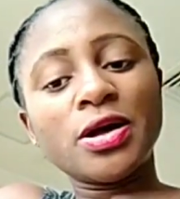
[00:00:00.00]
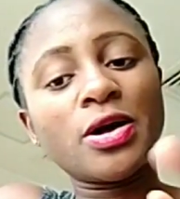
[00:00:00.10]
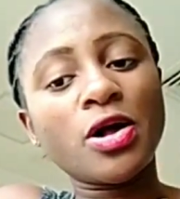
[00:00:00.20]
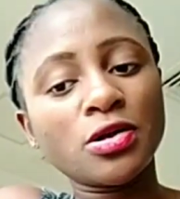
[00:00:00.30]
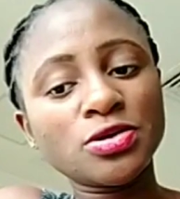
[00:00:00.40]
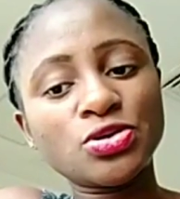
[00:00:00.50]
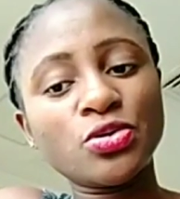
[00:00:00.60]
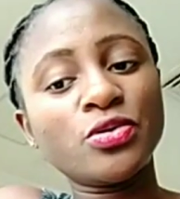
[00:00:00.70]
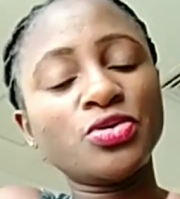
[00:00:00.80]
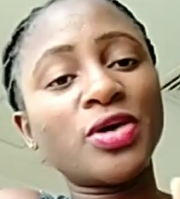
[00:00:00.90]

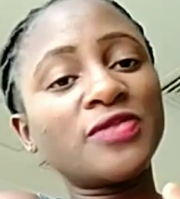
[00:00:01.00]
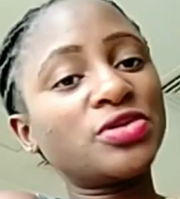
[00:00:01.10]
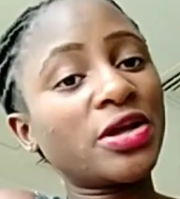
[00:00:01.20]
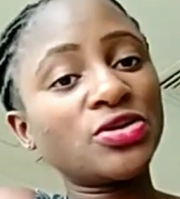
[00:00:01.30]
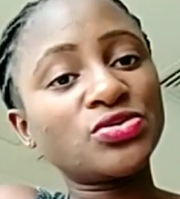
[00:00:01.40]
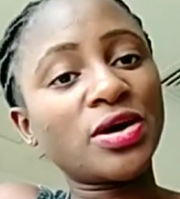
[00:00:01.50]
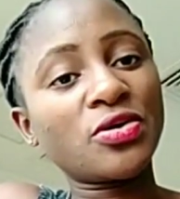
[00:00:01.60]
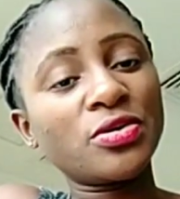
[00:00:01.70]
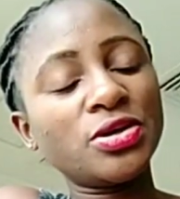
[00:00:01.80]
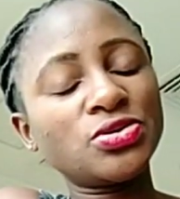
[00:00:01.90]
Also, you have to take
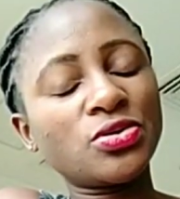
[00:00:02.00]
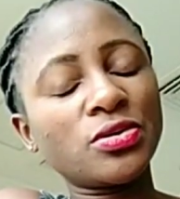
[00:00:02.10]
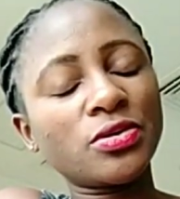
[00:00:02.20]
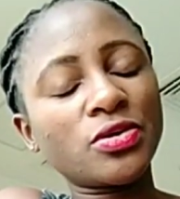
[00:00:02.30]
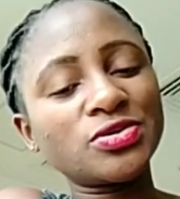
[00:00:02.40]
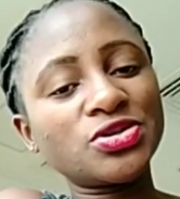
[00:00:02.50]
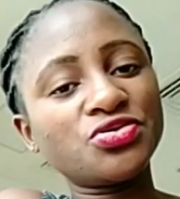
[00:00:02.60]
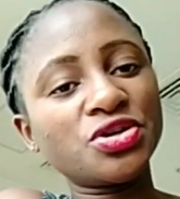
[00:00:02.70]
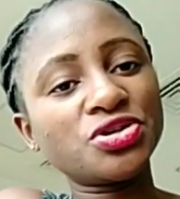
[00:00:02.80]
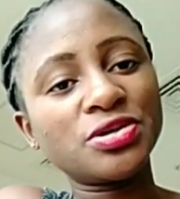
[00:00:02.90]
into
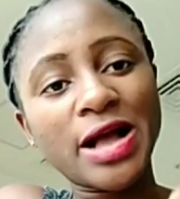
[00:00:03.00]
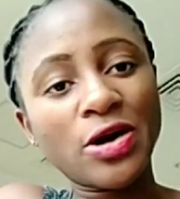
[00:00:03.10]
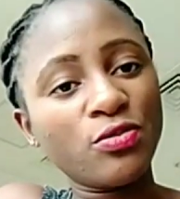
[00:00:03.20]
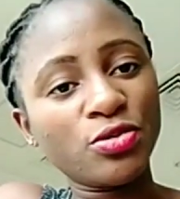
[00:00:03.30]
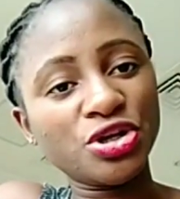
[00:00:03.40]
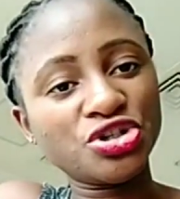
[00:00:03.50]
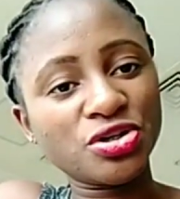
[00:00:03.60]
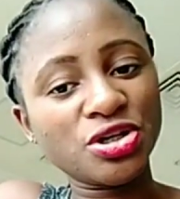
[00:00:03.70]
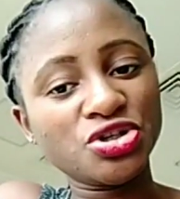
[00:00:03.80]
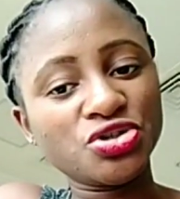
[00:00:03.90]
consideration accommodation
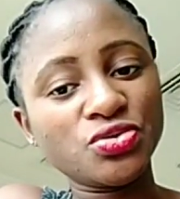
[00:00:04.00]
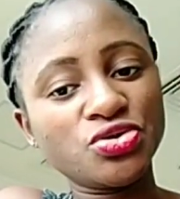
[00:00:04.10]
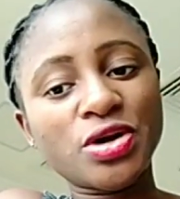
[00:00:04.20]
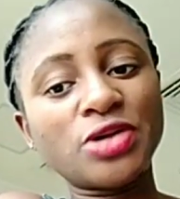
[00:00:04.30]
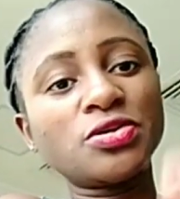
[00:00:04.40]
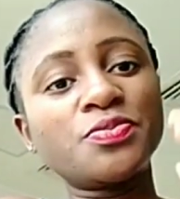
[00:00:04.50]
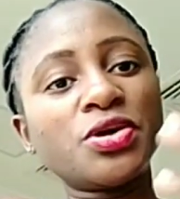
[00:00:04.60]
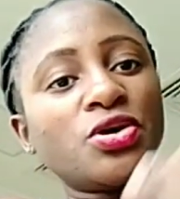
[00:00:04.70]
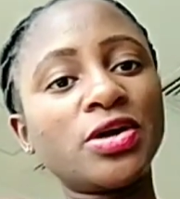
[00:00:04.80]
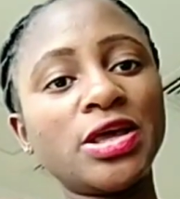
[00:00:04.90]
issues. You cannot bring
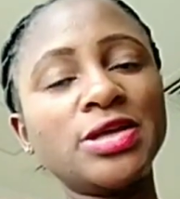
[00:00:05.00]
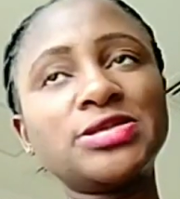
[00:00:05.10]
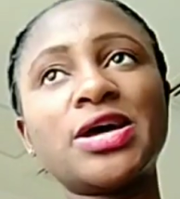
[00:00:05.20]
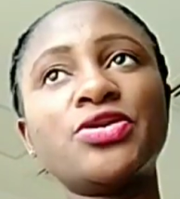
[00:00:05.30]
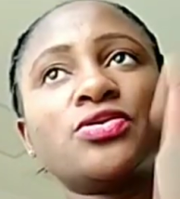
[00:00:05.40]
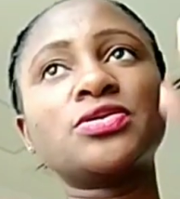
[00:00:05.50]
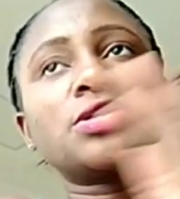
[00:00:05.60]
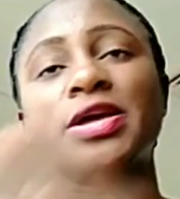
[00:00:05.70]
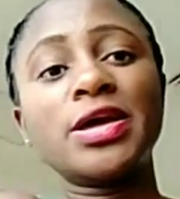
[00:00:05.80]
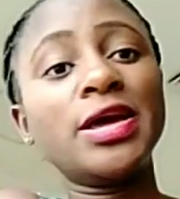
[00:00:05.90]
your kids and you're
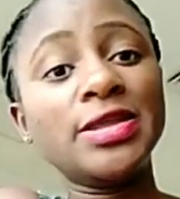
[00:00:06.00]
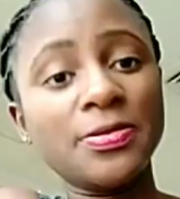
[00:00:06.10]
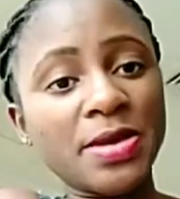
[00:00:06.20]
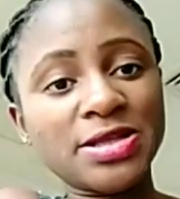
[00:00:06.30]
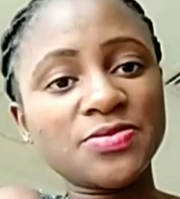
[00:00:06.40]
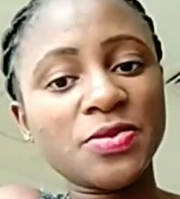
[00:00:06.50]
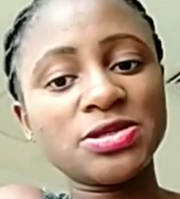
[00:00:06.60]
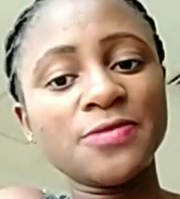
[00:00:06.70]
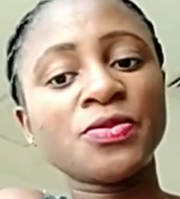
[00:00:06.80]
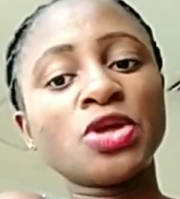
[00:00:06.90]
staying in a bed space.
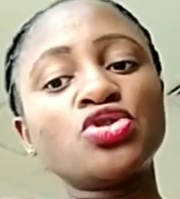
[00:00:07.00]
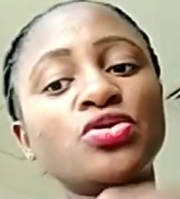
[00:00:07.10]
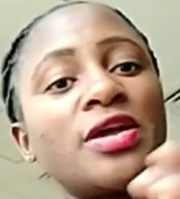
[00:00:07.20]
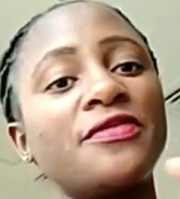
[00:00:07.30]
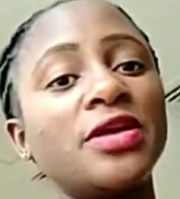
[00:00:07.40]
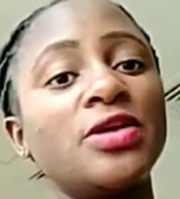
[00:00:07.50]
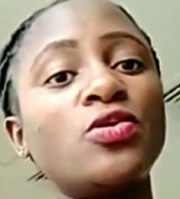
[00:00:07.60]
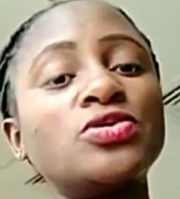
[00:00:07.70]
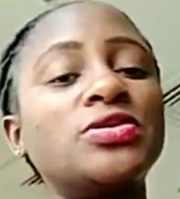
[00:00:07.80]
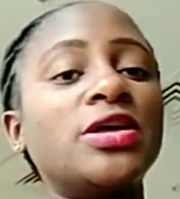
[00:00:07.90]
So you definitely
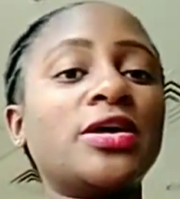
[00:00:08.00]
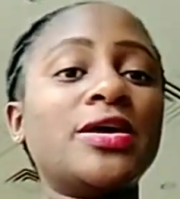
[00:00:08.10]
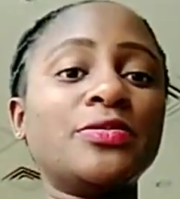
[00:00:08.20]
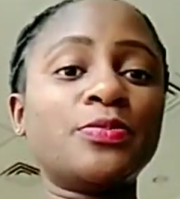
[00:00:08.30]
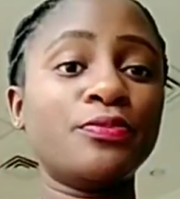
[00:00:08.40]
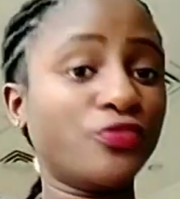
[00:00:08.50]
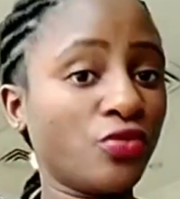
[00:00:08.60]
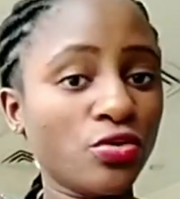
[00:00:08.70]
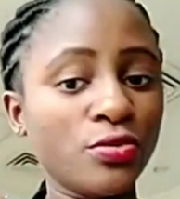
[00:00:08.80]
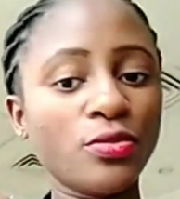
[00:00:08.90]
want to take a
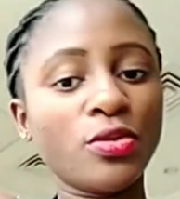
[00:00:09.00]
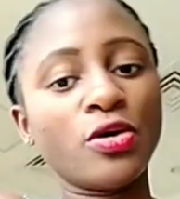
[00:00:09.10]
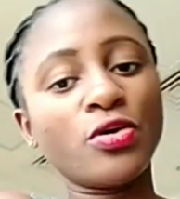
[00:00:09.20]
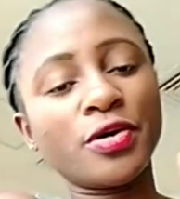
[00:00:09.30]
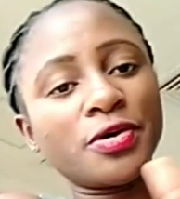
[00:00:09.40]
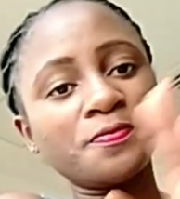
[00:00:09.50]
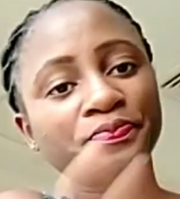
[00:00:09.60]
room or